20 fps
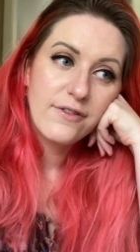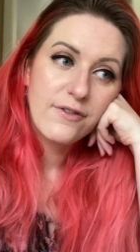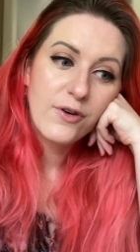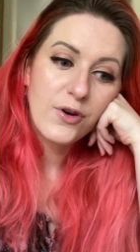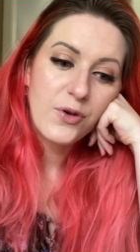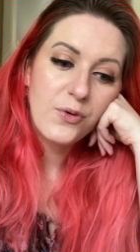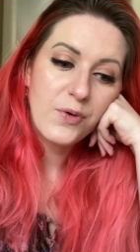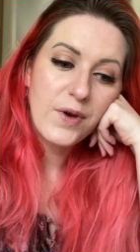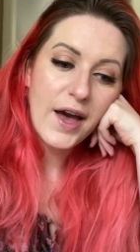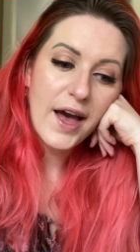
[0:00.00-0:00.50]
for
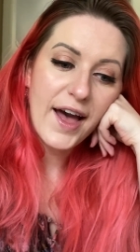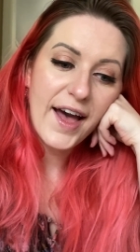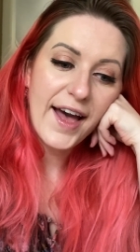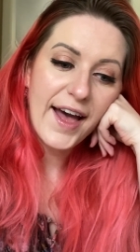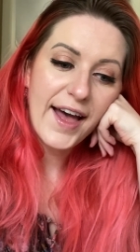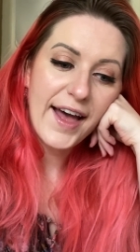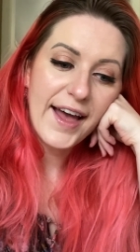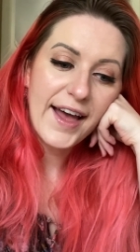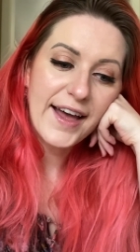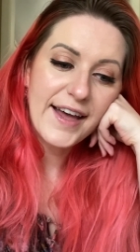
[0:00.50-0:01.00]
you
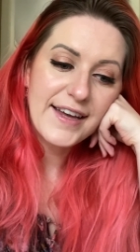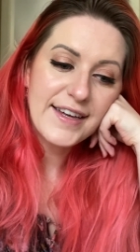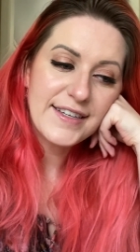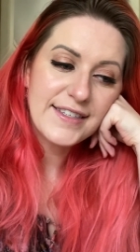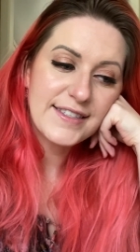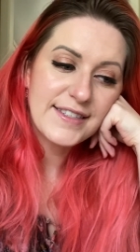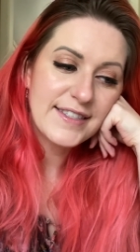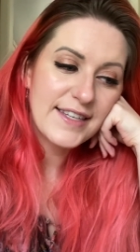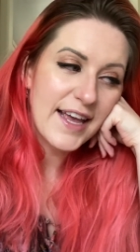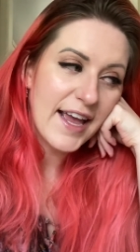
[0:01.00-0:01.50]

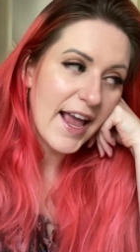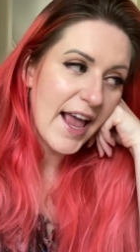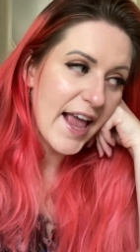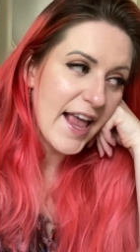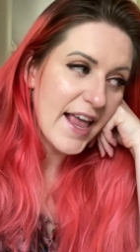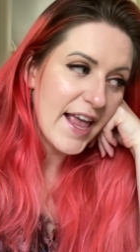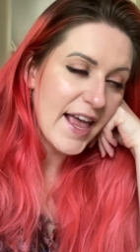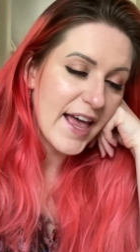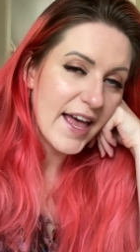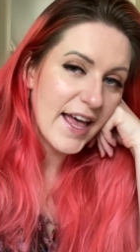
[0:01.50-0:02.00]
guys.
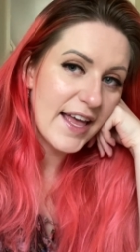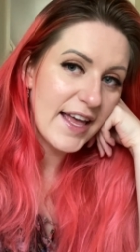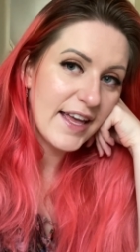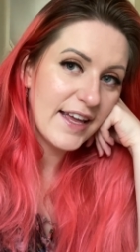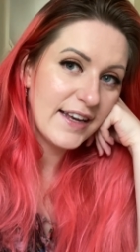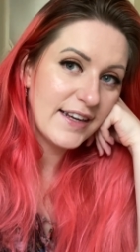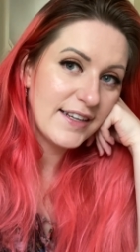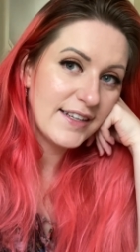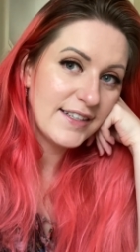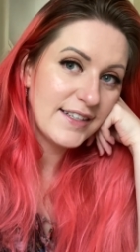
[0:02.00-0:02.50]

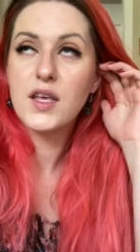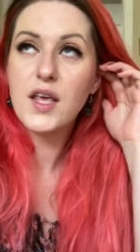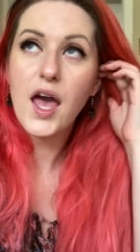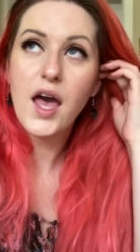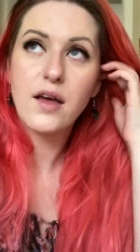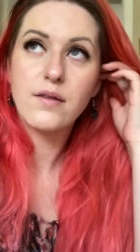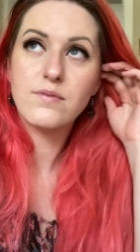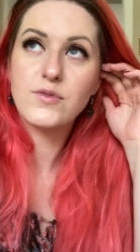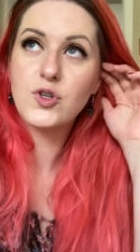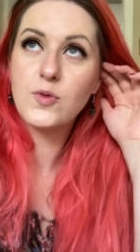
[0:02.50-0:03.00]
And
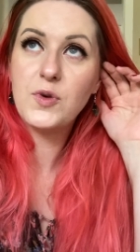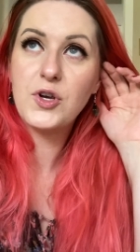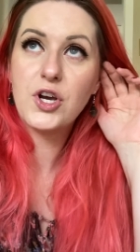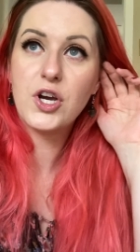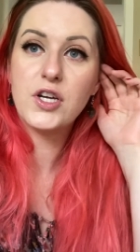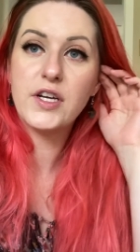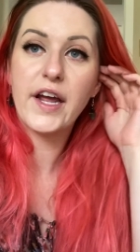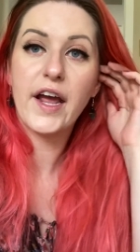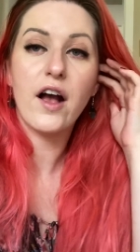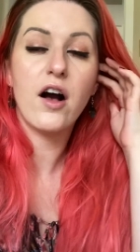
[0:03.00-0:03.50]
yeah, should be a
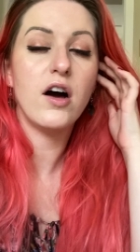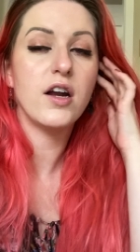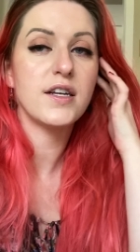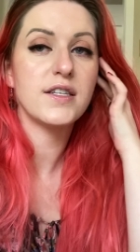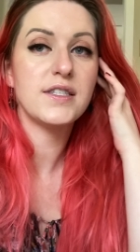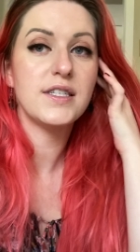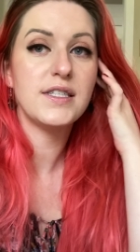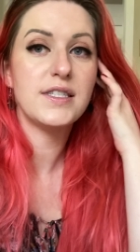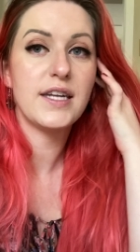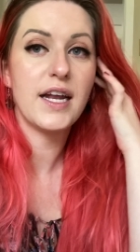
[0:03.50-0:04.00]
good day.
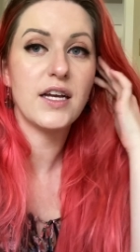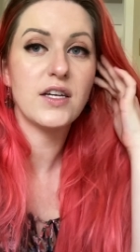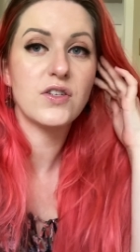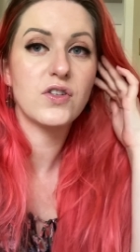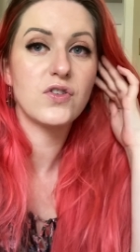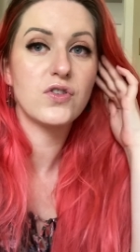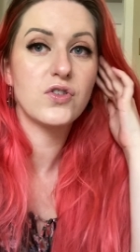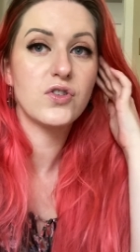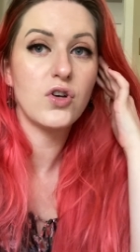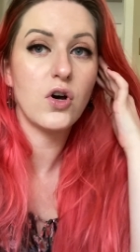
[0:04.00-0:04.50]
Honestly, today is
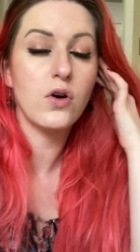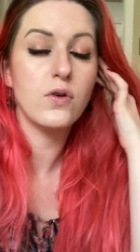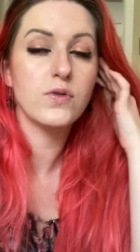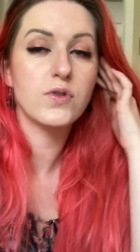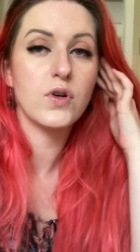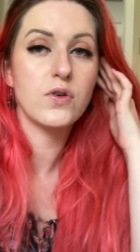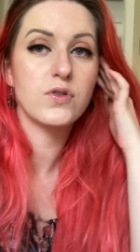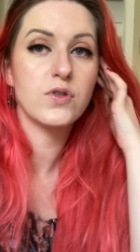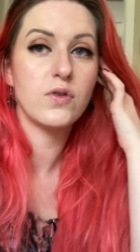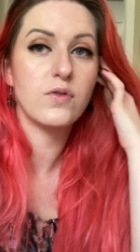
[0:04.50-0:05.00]
so,
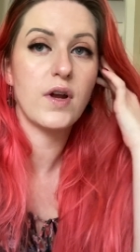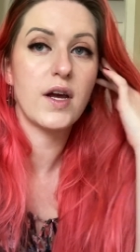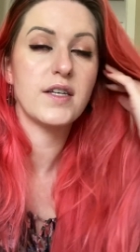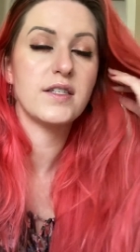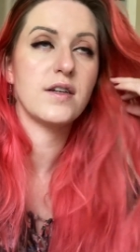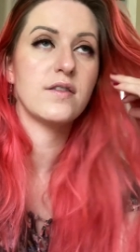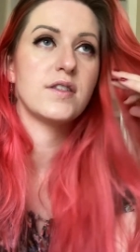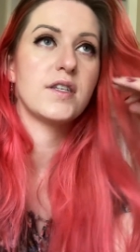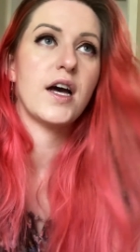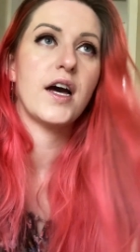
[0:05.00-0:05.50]
so, so
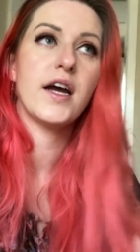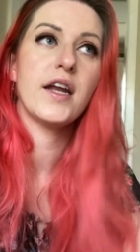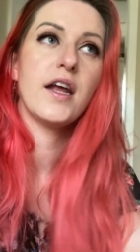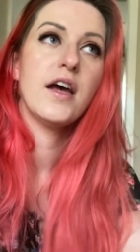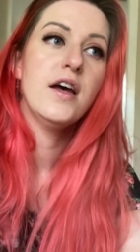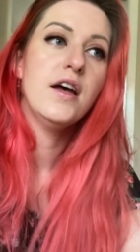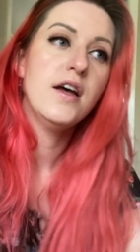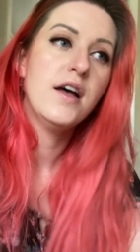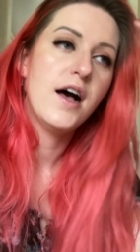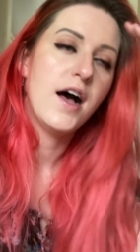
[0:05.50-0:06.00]
nice outside.
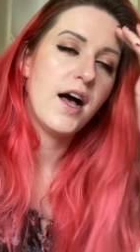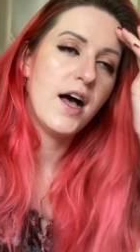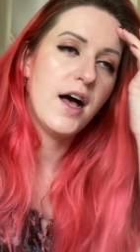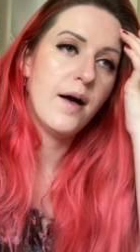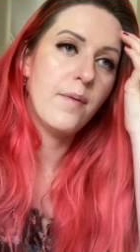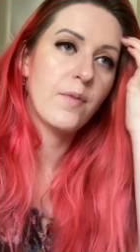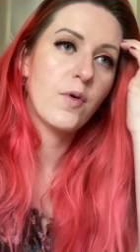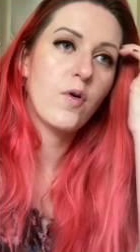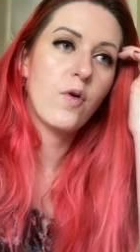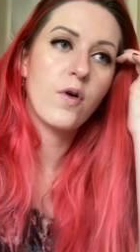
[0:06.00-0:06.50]

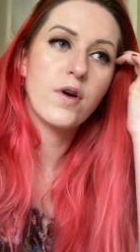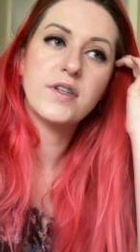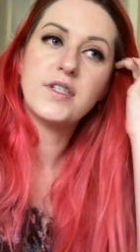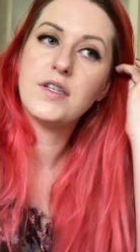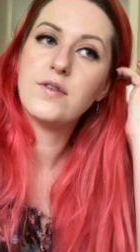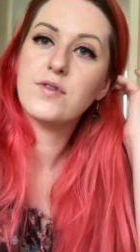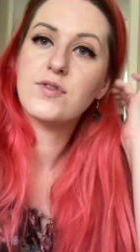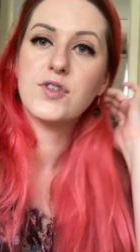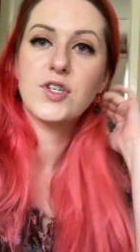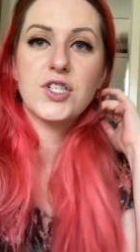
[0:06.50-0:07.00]
Um,
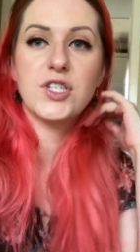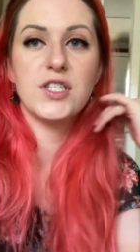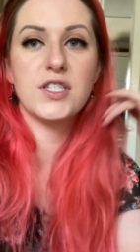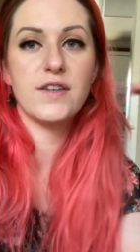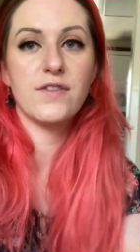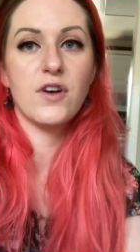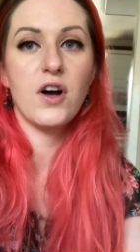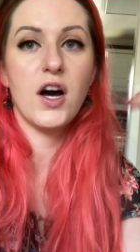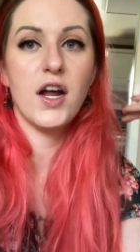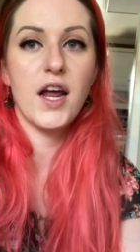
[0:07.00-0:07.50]
quarantine restrictions
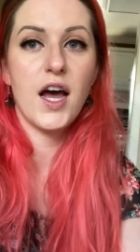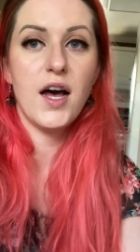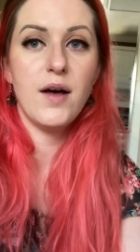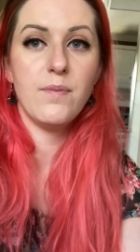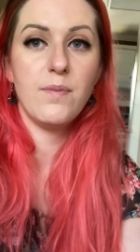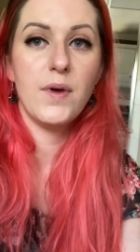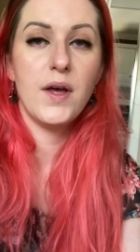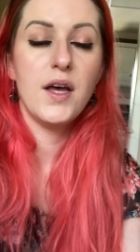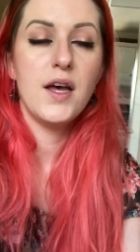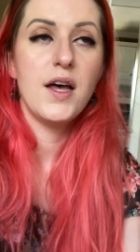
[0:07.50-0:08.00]
have gone
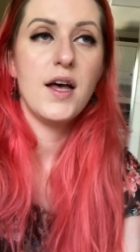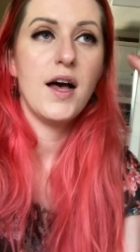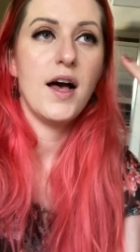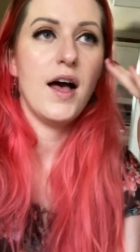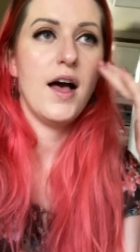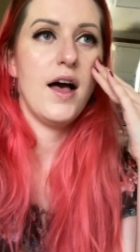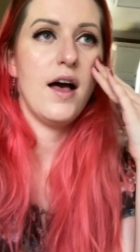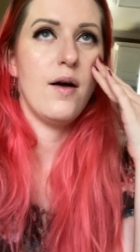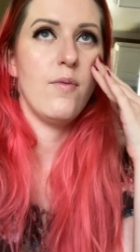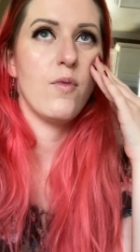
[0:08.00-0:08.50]
up.
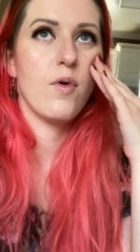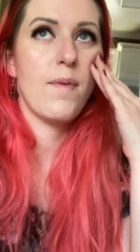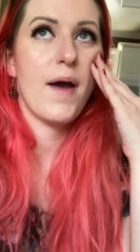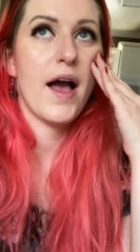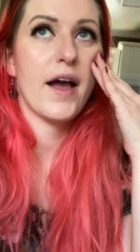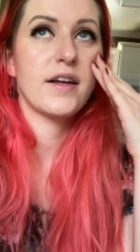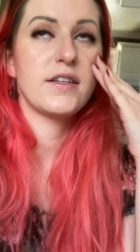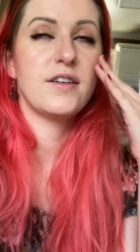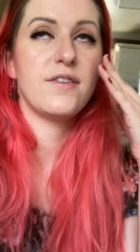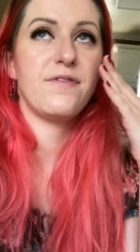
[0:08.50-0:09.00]
Um, we're
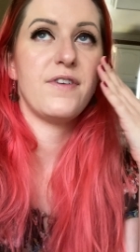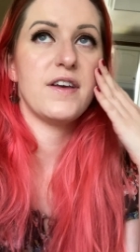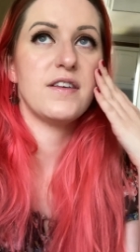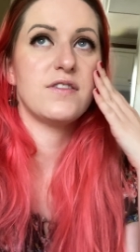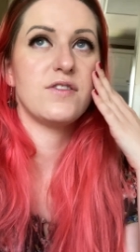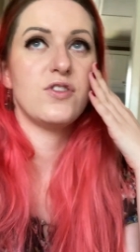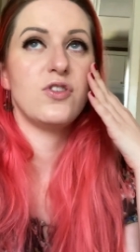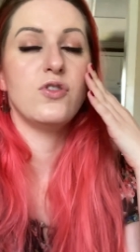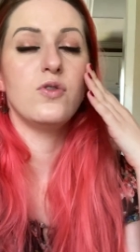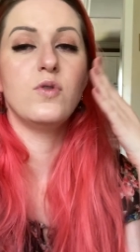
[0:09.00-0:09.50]
back to
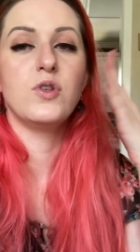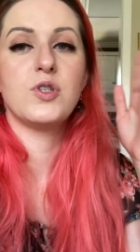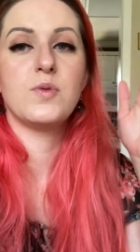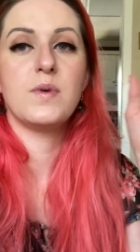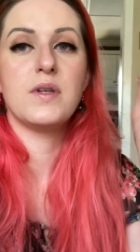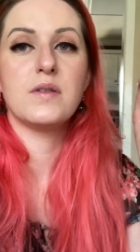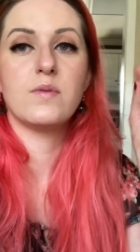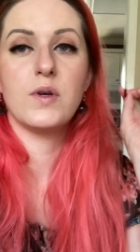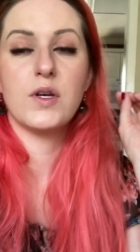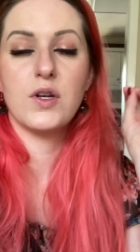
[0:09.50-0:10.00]
phase two, which
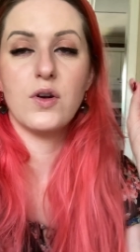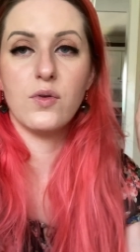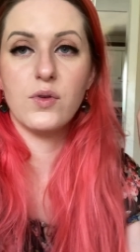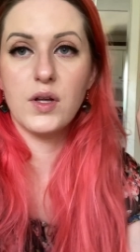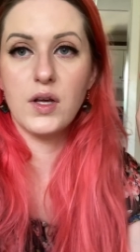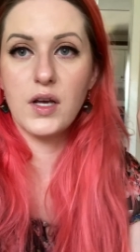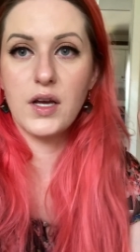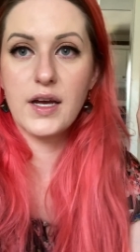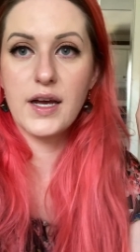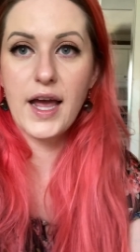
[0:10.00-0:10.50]
means we can
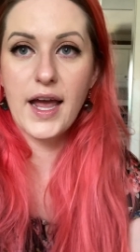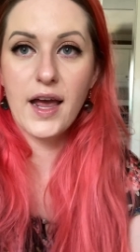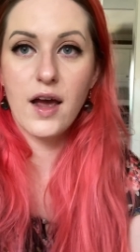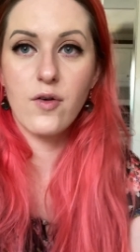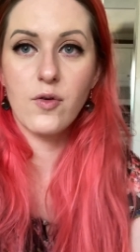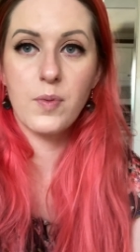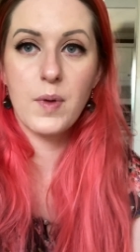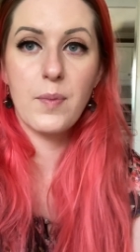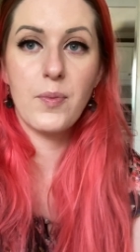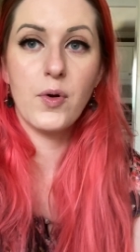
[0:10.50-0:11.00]
only hang out
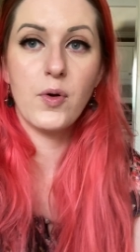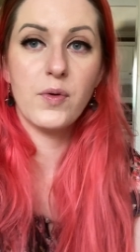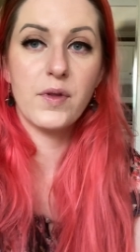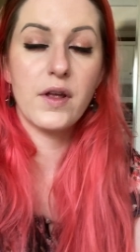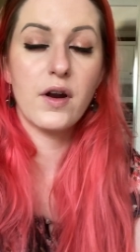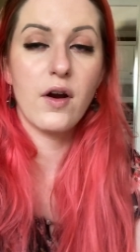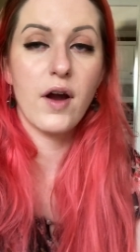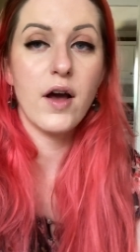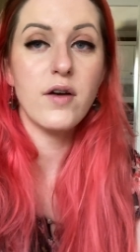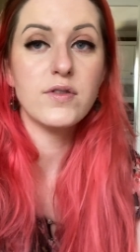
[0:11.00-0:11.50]
with people
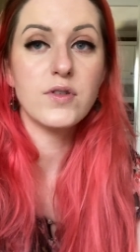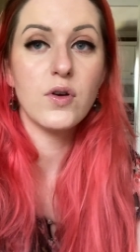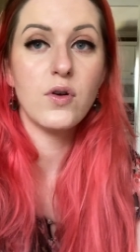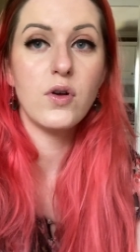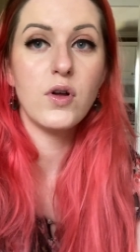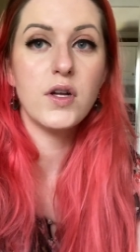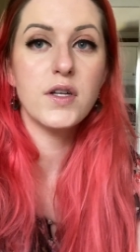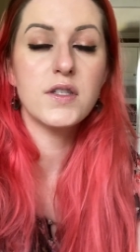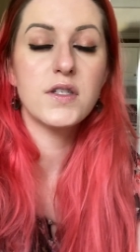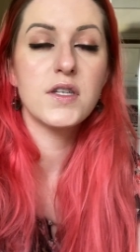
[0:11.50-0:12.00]
within our
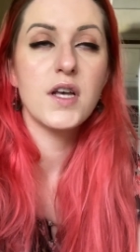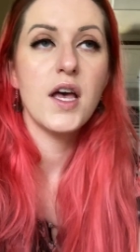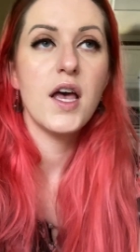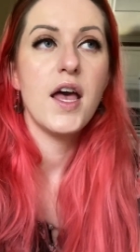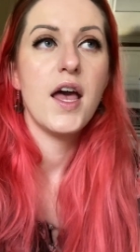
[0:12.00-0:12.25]
households,